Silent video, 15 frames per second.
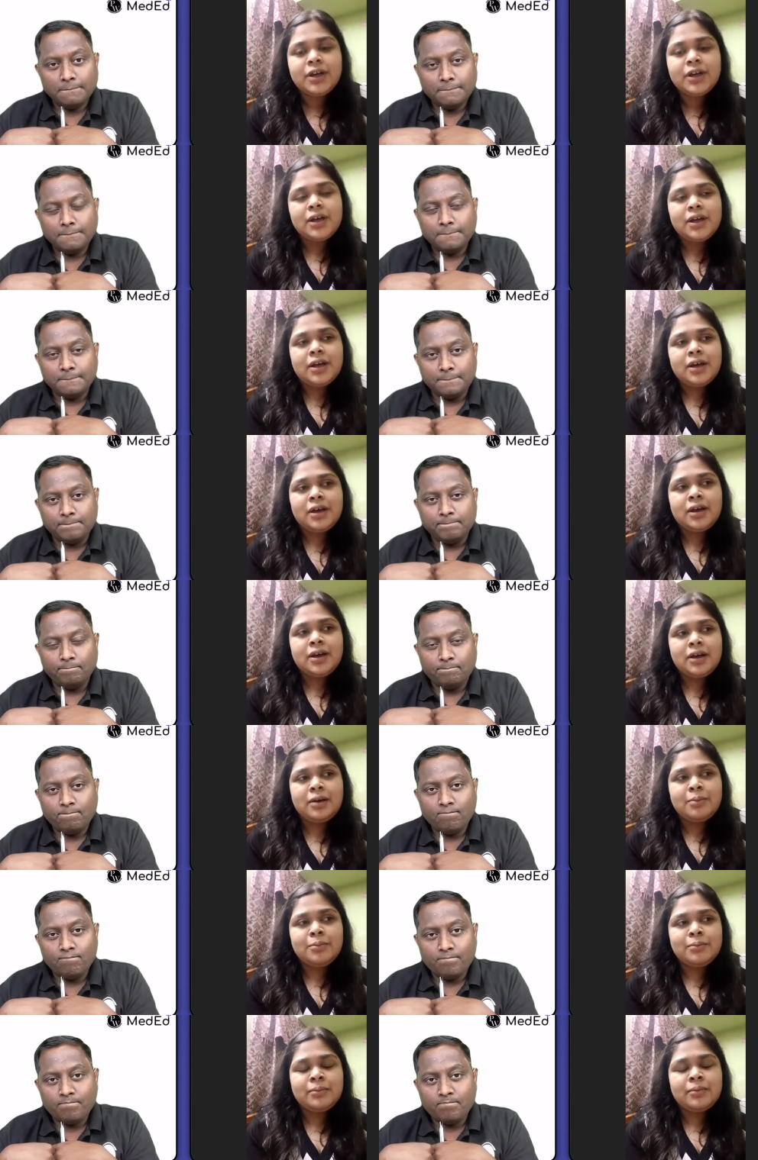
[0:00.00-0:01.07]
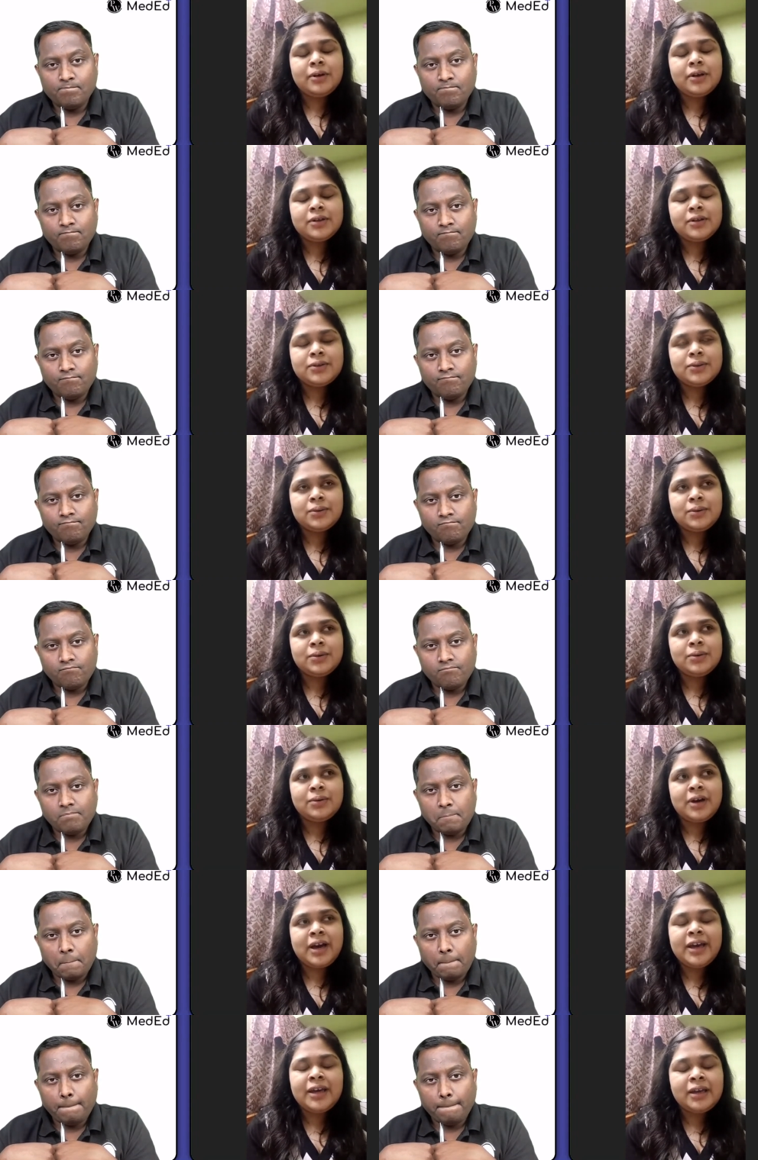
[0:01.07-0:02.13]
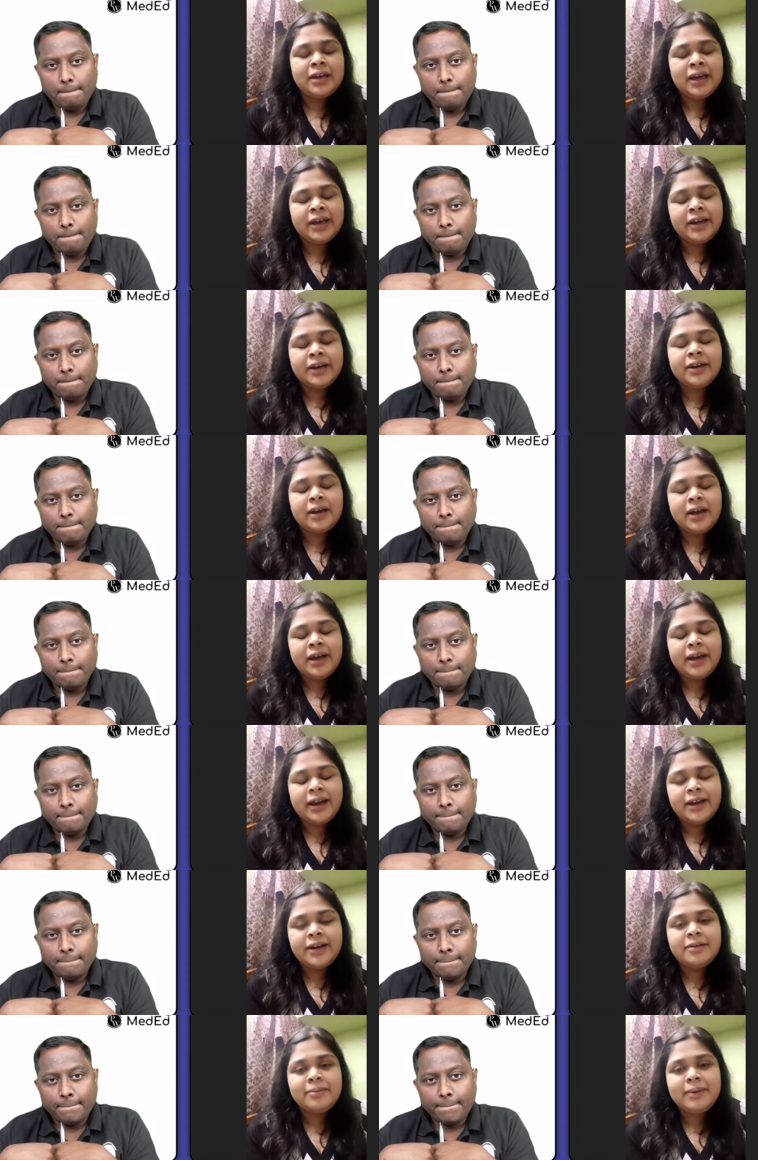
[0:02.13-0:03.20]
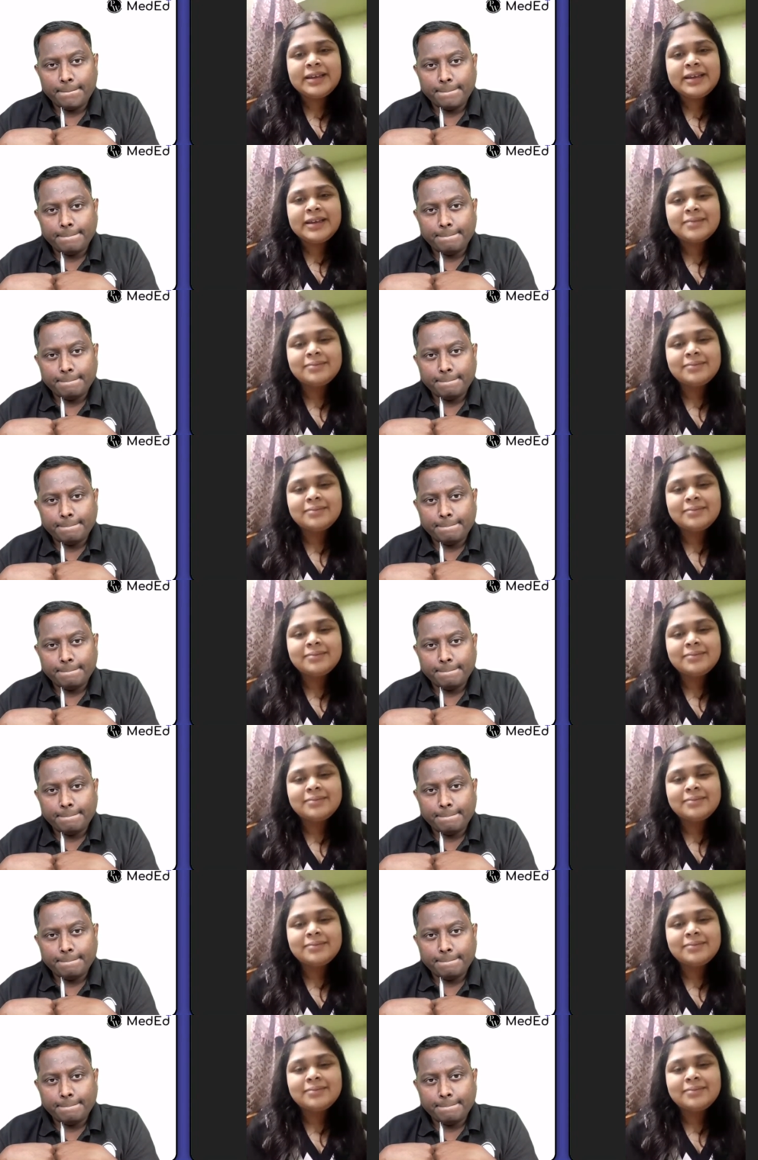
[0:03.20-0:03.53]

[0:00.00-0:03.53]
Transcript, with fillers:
Speaker 1: Mm. Um, so I I read I write it by